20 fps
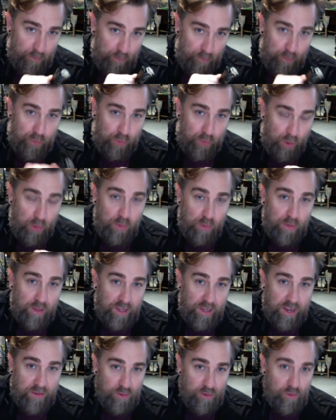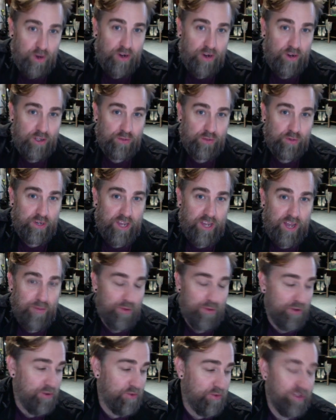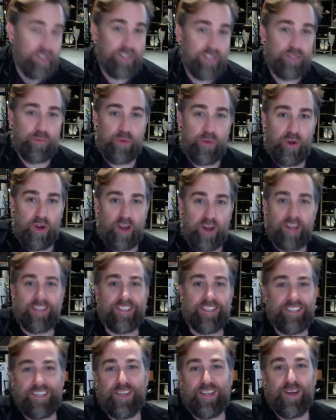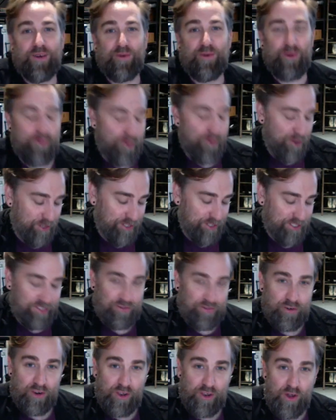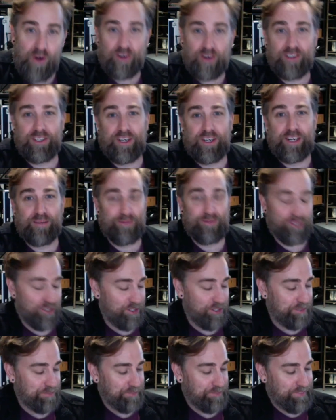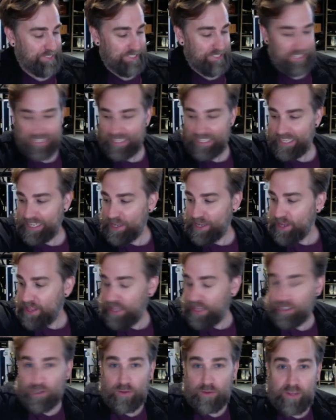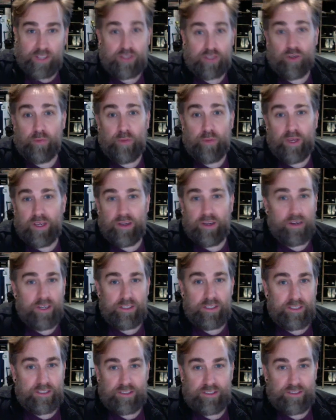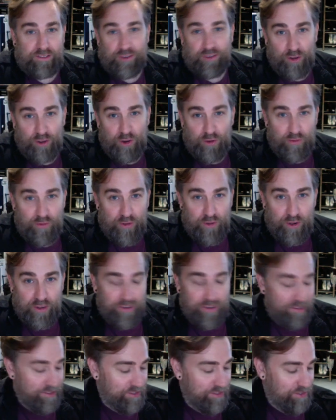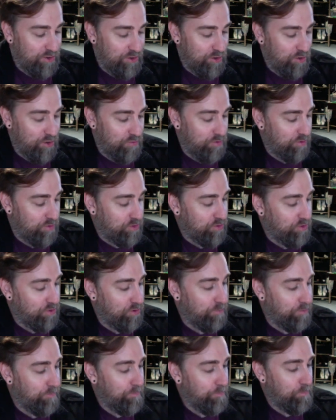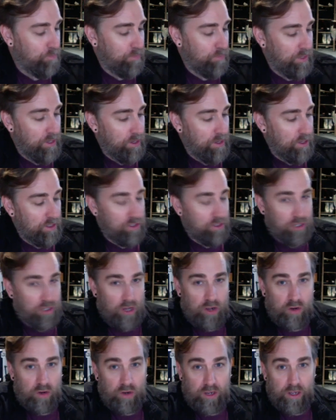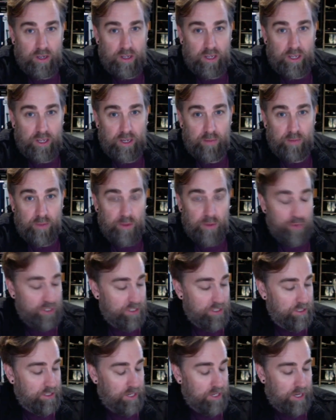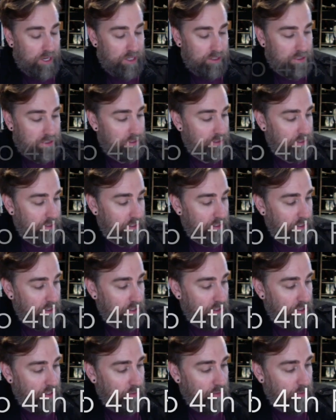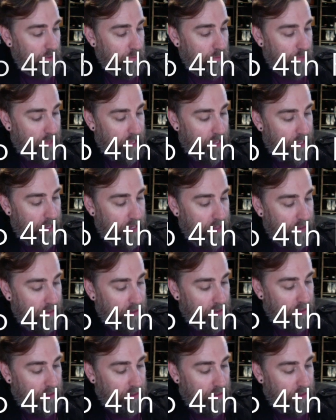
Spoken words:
Probably everybody knows what a capo is, but I didn't know what it was for a long time. So that's on me, guys. It's not your fault. It's not your fault at all. So in Memories and Dust, you're playing